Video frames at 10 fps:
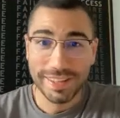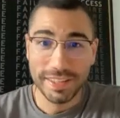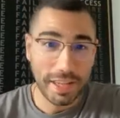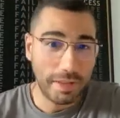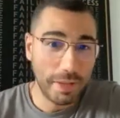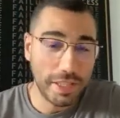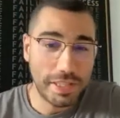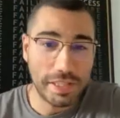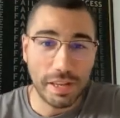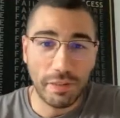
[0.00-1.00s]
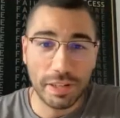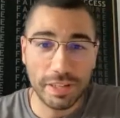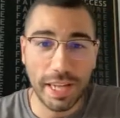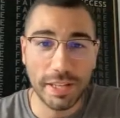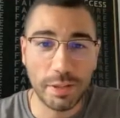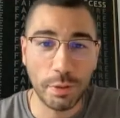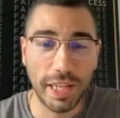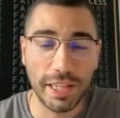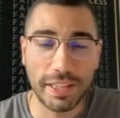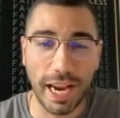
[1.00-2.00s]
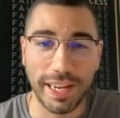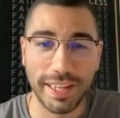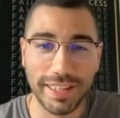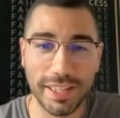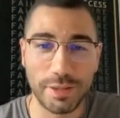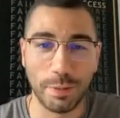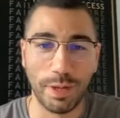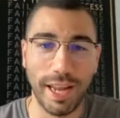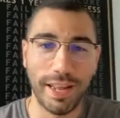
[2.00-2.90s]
It's 7 days you can try this tool. Yeah.